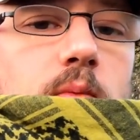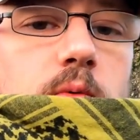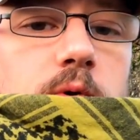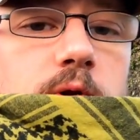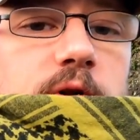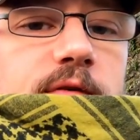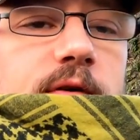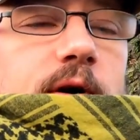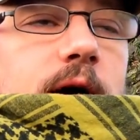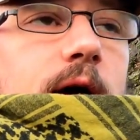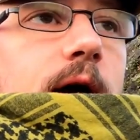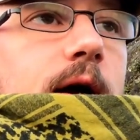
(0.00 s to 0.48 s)
would
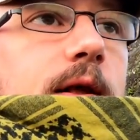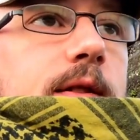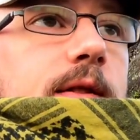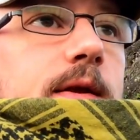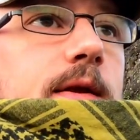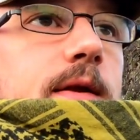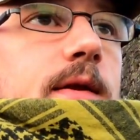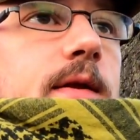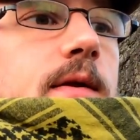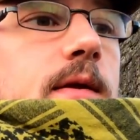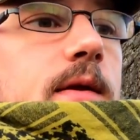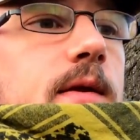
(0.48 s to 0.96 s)
have had
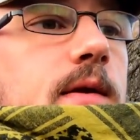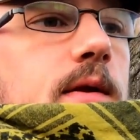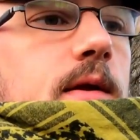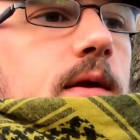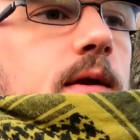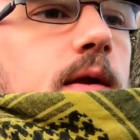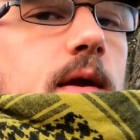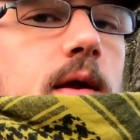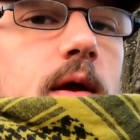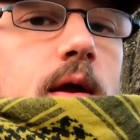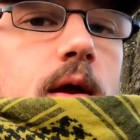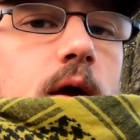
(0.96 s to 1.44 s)

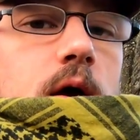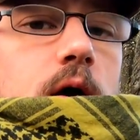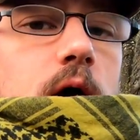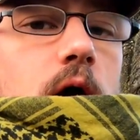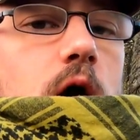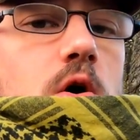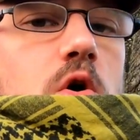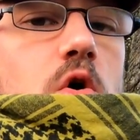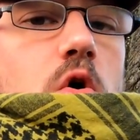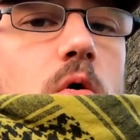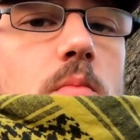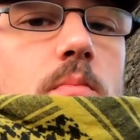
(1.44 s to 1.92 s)
a
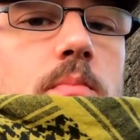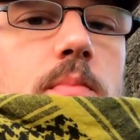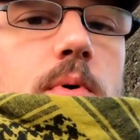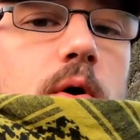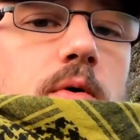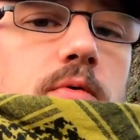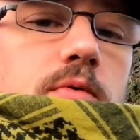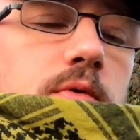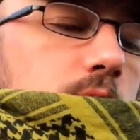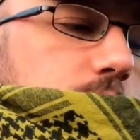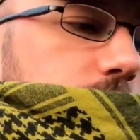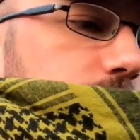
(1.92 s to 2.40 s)

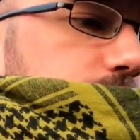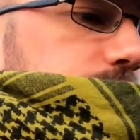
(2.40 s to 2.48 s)
compound